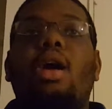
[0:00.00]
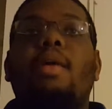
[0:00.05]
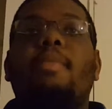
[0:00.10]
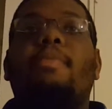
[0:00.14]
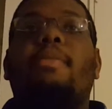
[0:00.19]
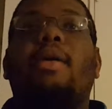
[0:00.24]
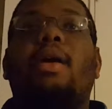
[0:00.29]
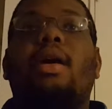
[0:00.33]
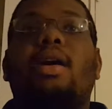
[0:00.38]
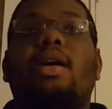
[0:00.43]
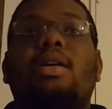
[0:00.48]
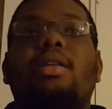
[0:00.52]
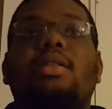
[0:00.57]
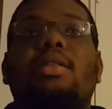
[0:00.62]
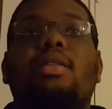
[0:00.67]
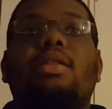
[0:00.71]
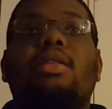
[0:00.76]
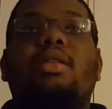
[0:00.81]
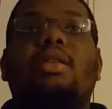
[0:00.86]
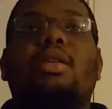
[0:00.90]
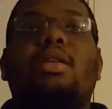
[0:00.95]

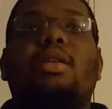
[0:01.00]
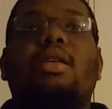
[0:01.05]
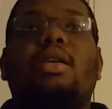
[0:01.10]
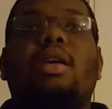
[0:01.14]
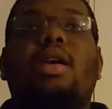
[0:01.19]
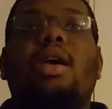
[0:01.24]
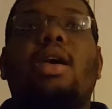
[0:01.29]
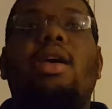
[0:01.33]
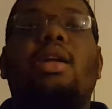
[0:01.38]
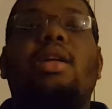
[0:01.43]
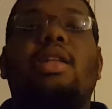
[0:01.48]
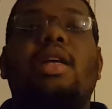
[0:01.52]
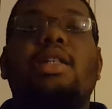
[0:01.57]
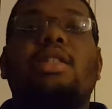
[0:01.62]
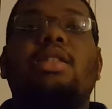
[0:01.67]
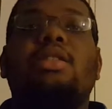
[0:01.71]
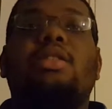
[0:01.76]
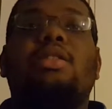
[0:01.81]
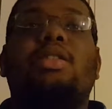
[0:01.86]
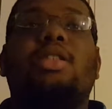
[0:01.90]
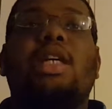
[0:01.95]
But in addition
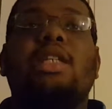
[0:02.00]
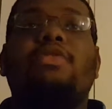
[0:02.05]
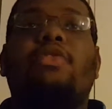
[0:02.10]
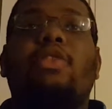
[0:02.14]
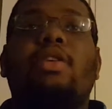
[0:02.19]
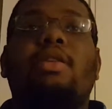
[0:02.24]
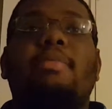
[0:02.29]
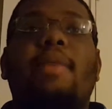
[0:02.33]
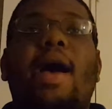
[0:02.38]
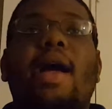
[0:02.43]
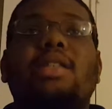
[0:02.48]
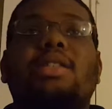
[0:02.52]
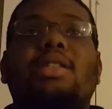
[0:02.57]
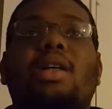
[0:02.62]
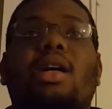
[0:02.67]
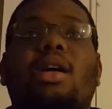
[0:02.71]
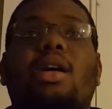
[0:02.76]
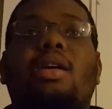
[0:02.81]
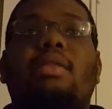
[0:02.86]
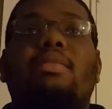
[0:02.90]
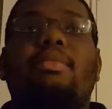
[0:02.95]
to just for the
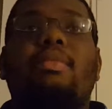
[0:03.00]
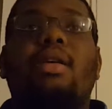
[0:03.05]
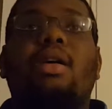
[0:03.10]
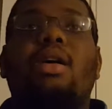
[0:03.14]
matchup,